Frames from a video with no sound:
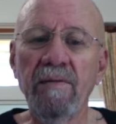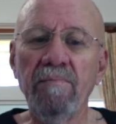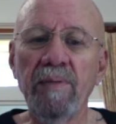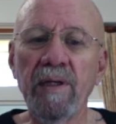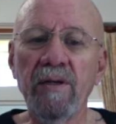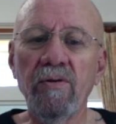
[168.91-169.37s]

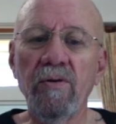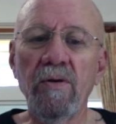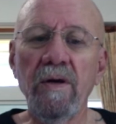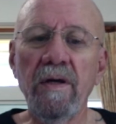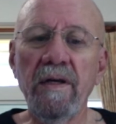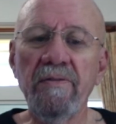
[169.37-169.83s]

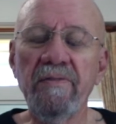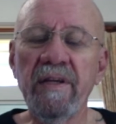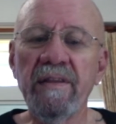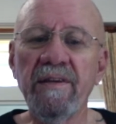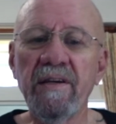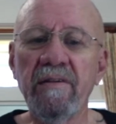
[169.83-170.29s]
because
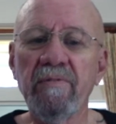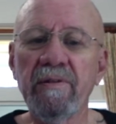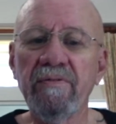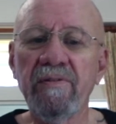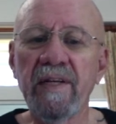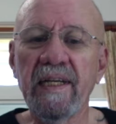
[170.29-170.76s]
they thought it
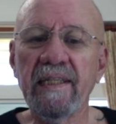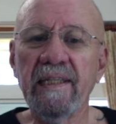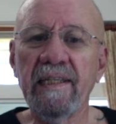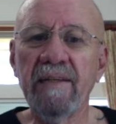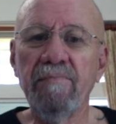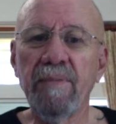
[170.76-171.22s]
reflected